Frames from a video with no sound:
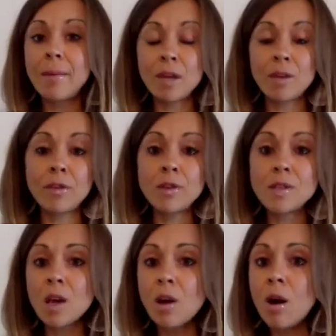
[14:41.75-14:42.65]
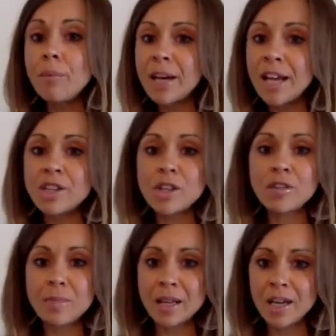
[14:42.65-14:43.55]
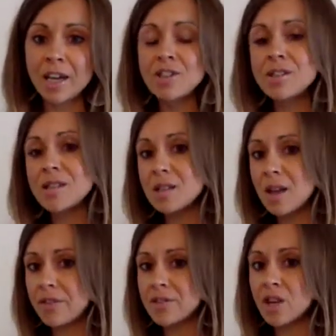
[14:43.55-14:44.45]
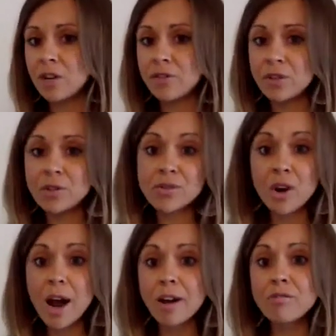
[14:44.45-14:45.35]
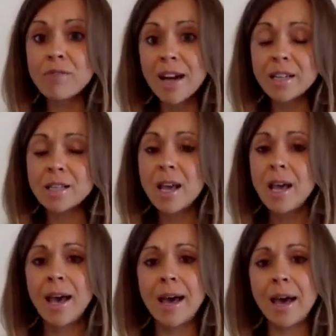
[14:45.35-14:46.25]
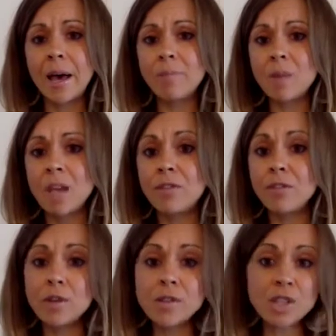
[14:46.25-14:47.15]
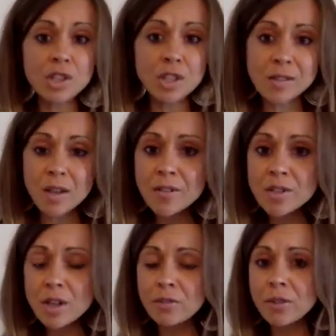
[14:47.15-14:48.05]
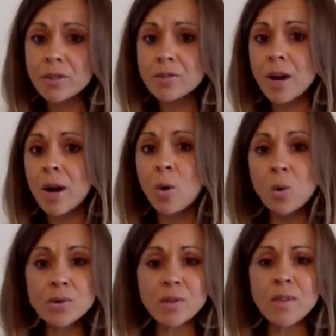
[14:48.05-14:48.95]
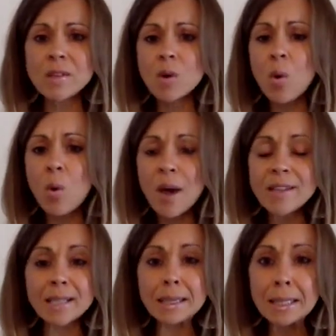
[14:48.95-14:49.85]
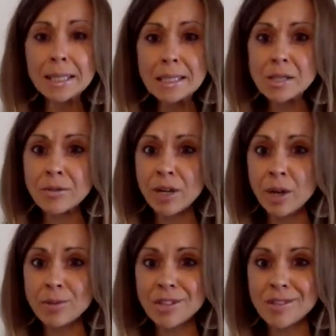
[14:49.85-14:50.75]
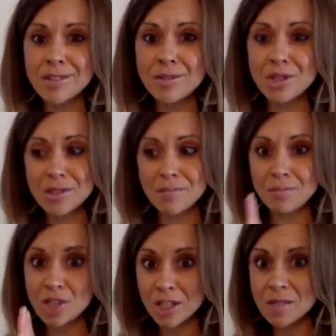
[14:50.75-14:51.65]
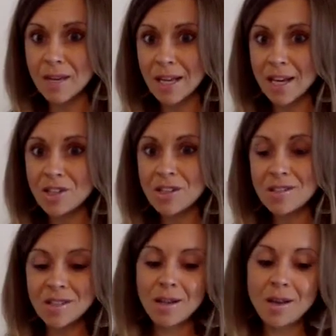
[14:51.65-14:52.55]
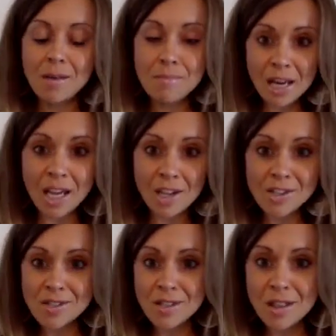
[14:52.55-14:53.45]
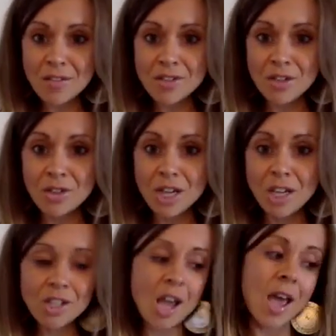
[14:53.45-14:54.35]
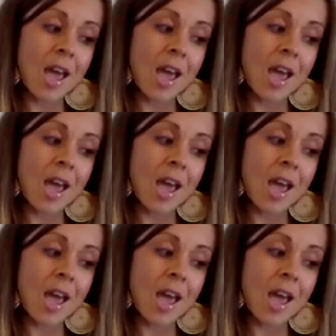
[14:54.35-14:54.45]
if using a combination of medications and lifestyle feels right, great. If using just lifestyle feels right, awesome. There's always at least 3 options, which is just medications and lifestyle change,